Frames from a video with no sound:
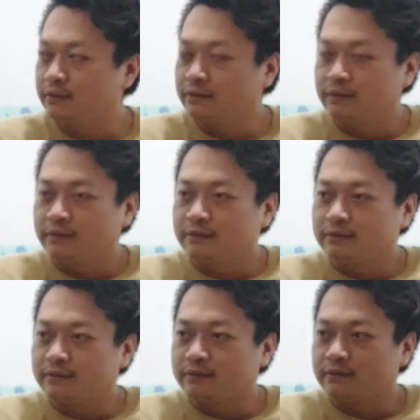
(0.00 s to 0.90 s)

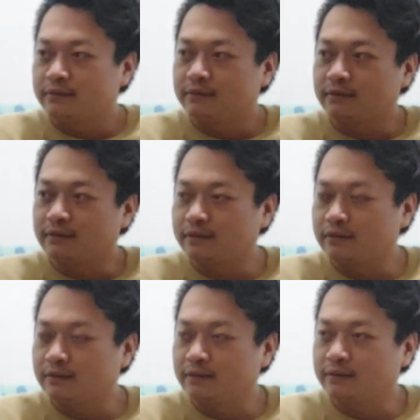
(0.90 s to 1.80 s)

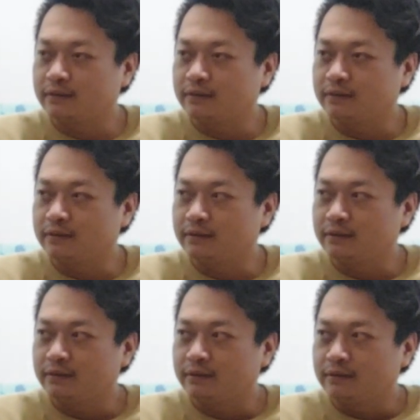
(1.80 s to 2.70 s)

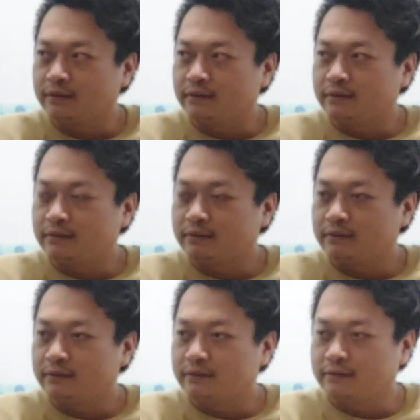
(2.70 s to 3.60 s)

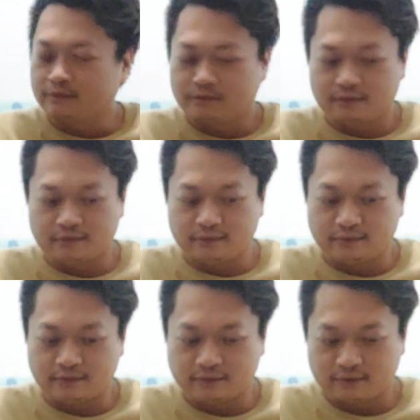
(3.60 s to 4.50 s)

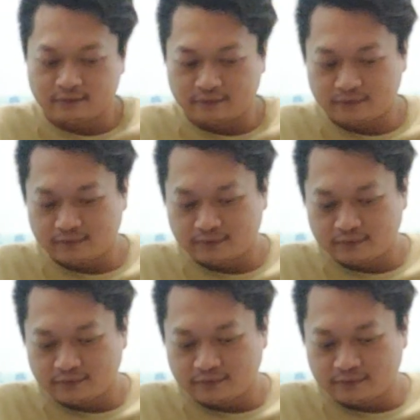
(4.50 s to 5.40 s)

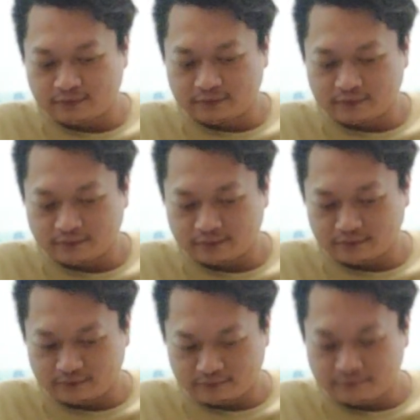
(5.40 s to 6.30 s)

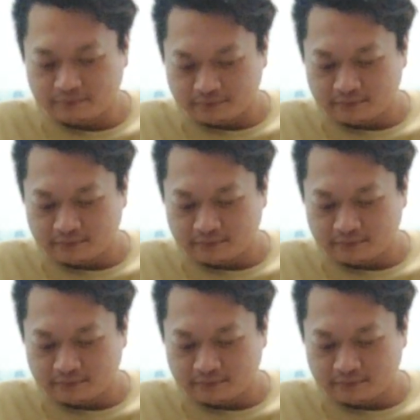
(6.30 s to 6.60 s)
This person isn't speaking.